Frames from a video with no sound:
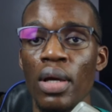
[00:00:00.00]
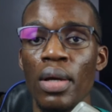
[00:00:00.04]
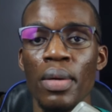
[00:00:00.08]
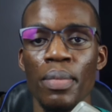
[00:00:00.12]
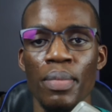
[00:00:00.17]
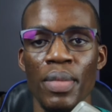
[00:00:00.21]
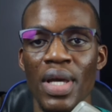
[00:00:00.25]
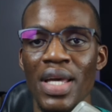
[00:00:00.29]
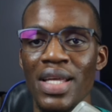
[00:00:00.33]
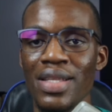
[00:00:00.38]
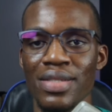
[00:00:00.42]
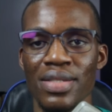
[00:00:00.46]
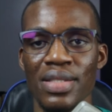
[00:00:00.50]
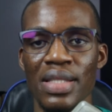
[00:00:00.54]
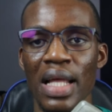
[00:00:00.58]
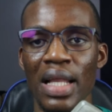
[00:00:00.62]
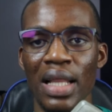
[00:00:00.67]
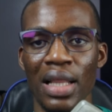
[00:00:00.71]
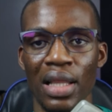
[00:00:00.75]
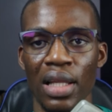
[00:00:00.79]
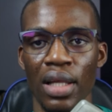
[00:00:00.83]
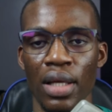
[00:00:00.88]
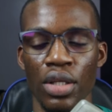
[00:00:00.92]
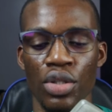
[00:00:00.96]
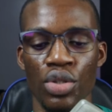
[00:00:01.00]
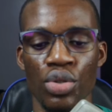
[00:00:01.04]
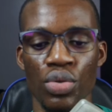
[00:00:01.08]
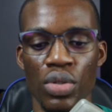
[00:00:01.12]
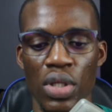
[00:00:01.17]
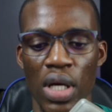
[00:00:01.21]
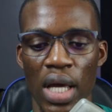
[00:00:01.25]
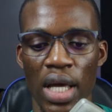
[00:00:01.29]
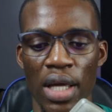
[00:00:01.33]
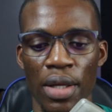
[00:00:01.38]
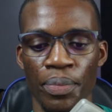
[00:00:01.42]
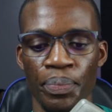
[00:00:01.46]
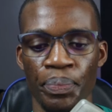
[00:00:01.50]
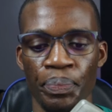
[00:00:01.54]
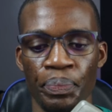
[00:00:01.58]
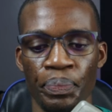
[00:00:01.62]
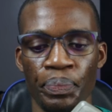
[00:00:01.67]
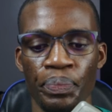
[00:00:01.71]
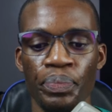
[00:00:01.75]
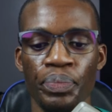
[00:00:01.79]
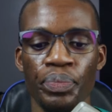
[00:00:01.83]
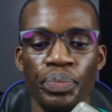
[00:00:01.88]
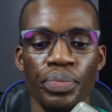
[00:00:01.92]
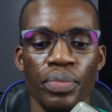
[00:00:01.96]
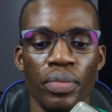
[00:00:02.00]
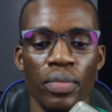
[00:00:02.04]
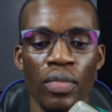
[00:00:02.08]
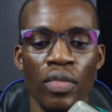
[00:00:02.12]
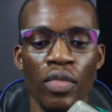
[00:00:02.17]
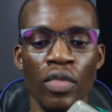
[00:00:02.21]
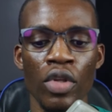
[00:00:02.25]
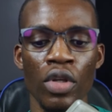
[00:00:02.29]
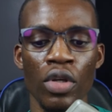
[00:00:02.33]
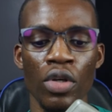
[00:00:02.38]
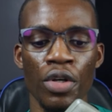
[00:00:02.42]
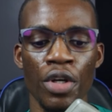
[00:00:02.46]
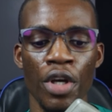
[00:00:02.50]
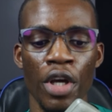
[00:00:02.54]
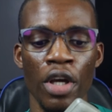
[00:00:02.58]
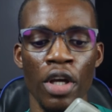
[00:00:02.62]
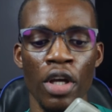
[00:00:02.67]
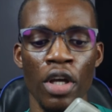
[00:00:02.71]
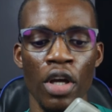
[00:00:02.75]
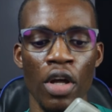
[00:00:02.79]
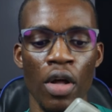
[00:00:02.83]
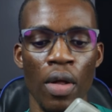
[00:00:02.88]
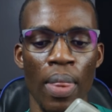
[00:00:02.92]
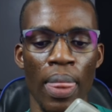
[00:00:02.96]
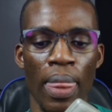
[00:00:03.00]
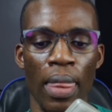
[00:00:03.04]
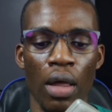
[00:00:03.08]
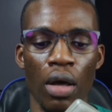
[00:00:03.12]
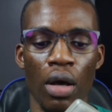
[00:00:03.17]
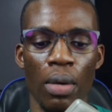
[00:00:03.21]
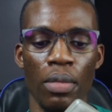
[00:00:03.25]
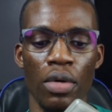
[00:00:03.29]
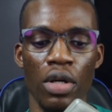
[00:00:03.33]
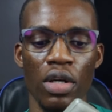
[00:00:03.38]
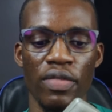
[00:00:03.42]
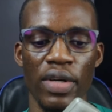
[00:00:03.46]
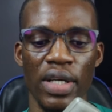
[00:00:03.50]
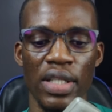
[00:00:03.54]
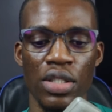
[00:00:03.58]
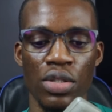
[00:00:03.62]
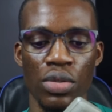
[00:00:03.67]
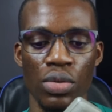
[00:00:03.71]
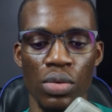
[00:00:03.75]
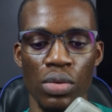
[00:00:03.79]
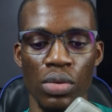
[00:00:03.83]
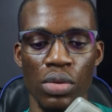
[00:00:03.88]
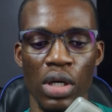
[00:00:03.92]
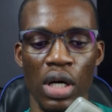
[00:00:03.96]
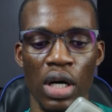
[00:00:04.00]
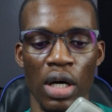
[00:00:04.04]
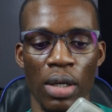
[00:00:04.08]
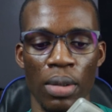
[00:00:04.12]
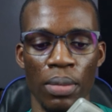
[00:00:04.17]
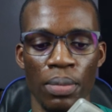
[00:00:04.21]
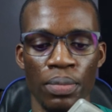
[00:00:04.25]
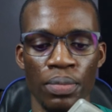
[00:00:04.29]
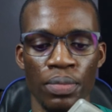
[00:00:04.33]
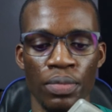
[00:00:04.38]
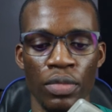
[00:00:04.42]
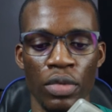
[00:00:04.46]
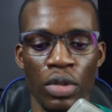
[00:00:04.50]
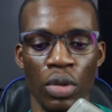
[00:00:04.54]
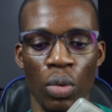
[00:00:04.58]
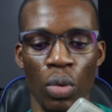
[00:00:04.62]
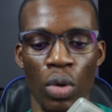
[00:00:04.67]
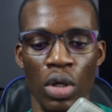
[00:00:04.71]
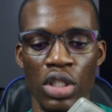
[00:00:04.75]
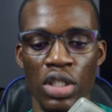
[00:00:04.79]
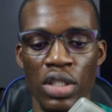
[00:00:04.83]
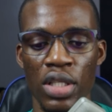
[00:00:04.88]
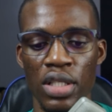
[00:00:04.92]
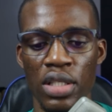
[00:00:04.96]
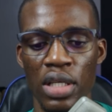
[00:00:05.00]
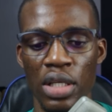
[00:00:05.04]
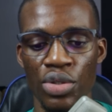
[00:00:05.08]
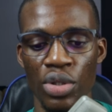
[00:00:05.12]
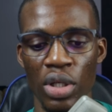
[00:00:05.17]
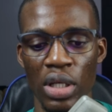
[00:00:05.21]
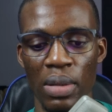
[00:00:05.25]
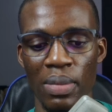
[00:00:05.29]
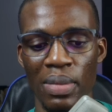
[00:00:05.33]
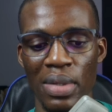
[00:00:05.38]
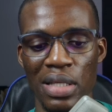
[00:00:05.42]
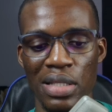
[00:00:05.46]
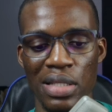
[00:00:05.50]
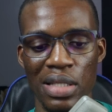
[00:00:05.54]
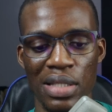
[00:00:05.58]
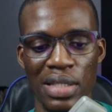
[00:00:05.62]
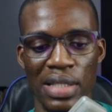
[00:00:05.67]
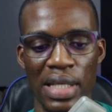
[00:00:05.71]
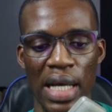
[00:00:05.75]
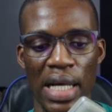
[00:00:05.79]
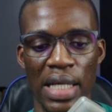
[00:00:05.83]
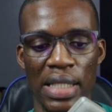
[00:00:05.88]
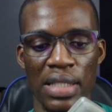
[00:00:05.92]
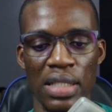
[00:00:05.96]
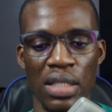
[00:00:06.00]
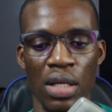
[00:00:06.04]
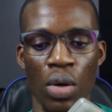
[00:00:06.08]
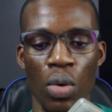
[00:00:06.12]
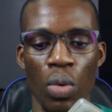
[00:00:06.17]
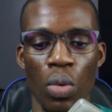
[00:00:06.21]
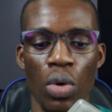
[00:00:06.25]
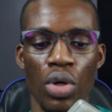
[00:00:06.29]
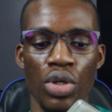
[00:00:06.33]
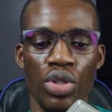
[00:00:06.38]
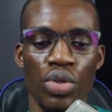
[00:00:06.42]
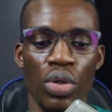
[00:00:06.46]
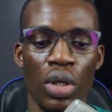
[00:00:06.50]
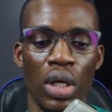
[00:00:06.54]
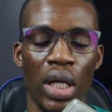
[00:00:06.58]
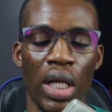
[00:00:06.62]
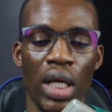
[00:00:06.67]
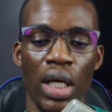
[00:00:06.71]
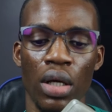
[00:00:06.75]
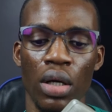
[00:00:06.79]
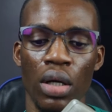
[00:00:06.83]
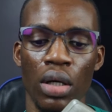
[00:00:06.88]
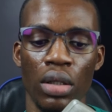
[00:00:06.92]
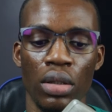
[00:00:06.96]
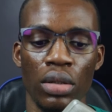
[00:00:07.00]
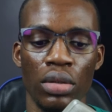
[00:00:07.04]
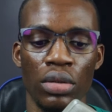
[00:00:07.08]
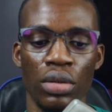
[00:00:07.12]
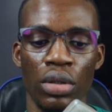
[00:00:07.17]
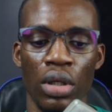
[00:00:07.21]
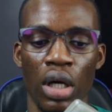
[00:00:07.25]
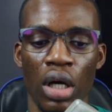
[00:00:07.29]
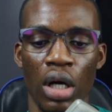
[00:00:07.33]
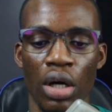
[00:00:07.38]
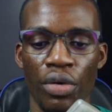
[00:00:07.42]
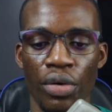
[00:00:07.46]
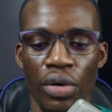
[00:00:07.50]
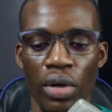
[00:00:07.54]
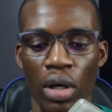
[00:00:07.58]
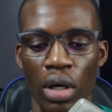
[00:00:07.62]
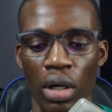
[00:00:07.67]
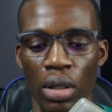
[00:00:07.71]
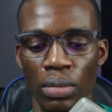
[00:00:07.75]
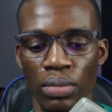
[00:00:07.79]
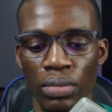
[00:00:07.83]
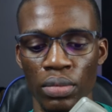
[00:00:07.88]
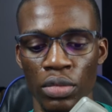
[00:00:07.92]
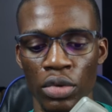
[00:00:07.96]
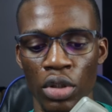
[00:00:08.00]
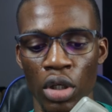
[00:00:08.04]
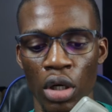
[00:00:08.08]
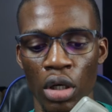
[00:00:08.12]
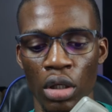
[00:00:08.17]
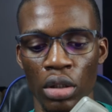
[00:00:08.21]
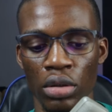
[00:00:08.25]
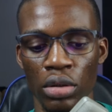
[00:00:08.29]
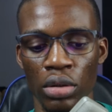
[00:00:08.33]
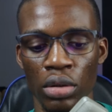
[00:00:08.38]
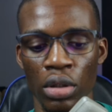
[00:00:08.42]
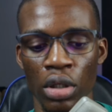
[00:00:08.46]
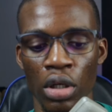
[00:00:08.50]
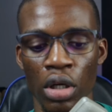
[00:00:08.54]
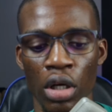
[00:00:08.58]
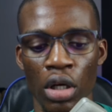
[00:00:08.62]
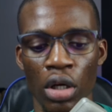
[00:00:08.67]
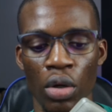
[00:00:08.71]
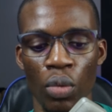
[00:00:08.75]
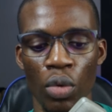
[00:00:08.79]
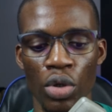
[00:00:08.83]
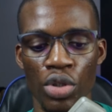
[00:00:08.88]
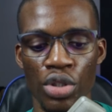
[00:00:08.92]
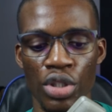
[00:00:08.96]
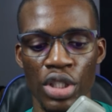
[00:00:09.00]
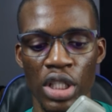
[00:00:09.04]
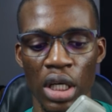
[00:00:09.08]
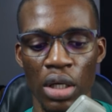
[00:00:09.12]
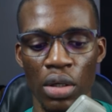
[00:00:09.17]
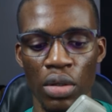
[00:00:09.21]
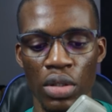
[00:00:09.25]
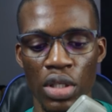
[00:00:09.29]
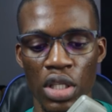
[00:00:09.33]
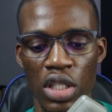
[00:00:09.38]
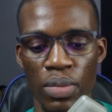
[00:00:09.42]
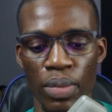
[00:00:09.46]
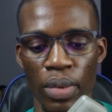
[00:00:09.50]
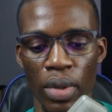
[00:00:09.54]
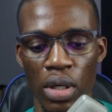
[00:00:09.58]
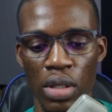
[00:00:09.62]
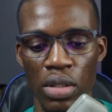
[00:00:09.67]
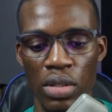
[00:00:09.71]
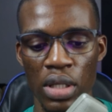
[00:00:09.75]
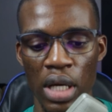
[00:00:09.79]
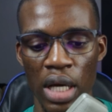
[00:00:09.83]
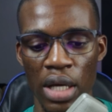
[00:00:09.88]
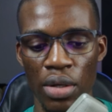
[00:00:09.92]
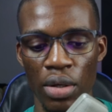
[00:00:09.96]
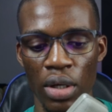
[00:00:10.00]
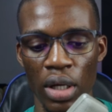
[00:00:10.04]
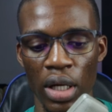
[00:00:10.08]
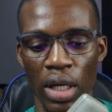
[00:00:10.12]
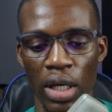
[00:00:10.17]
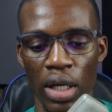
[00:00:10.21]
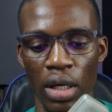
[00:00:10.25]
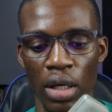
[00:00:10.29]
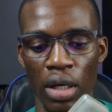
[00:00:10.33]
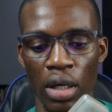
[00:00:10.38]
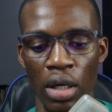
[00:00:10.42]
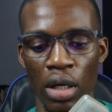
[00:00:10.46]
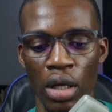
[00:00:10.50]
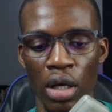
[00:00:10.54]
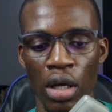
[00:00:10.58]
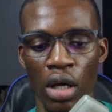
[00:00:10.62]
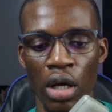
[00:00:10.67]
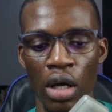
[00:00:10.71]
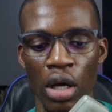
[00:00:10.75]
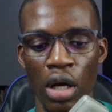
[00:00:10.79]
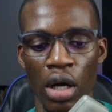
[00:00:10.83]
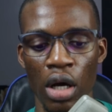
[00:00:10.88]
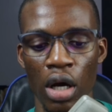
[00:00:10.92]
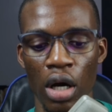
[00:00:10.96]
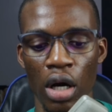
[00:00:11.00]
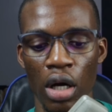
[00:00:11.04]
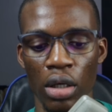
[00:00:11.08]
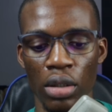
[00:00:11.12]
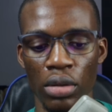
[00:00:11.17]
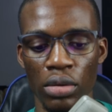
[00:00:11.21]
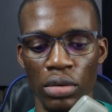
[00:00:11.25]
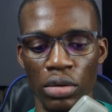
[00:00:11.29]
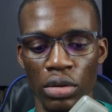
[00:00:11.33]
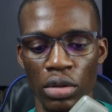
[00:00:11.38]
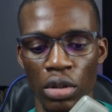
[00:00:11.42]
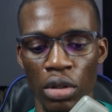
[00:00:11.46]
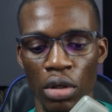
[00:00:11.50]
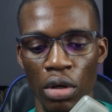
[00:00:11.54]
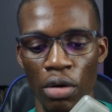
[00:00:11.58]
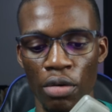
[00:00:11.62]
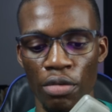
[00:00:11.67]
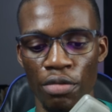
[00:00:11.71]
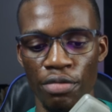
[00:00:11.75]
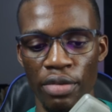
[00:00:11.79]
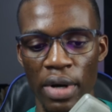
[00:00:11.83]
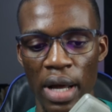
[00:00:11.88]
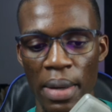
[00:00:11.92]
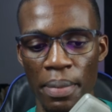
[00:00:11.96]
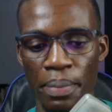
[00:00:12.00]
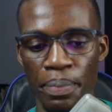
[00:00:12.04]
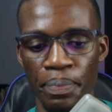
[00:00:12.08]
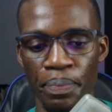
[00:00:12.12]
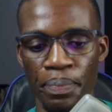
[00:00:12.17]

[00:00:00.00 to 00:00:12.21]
instantly today. Okay, coming over to what this actually means is that once you click on once you check on this box and you click on confirm,